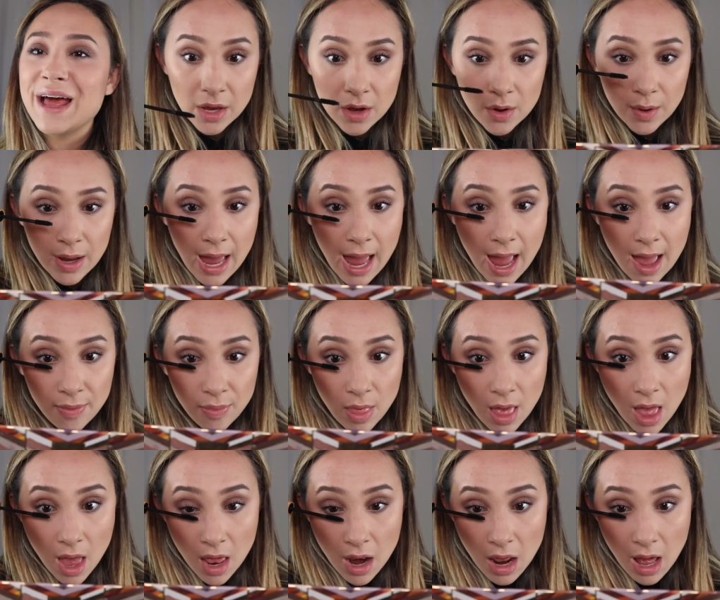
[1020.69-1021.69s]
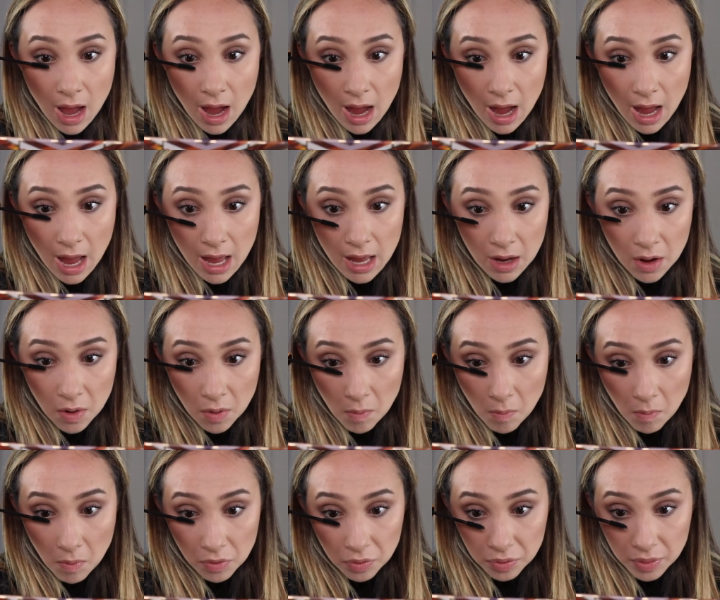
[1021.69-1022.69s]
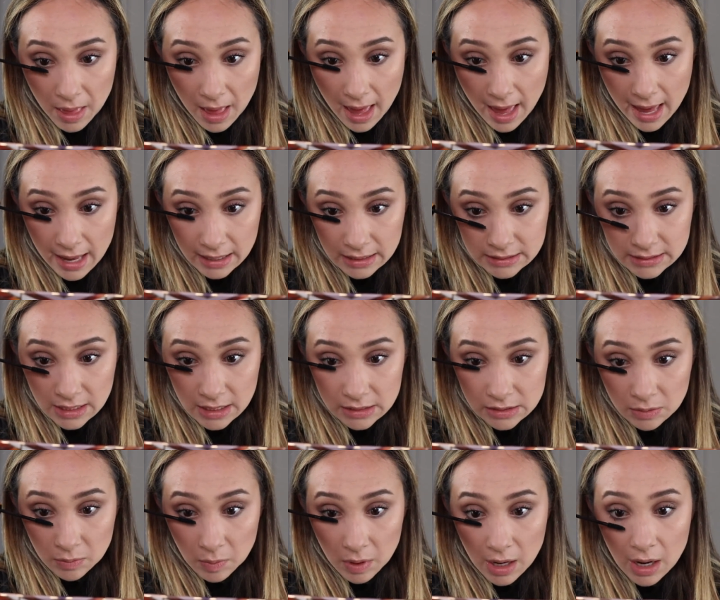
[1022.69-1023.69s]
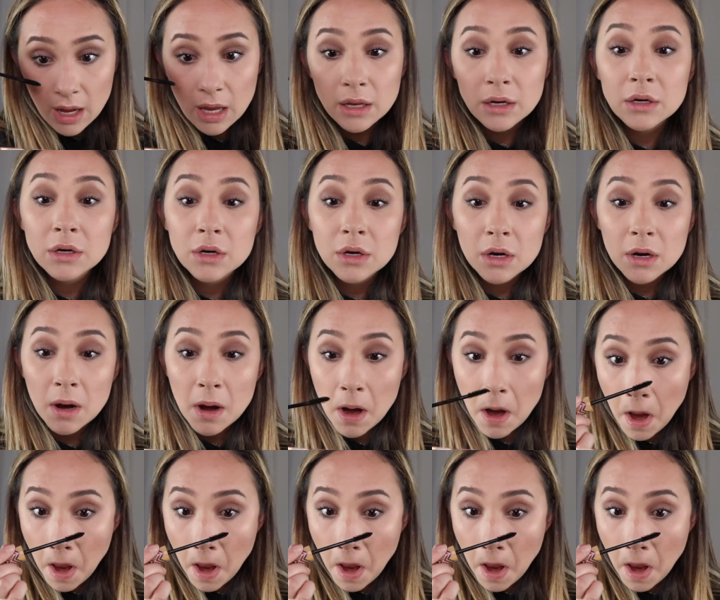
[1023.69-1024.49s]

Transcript: Okay, and then I go with the excess right under.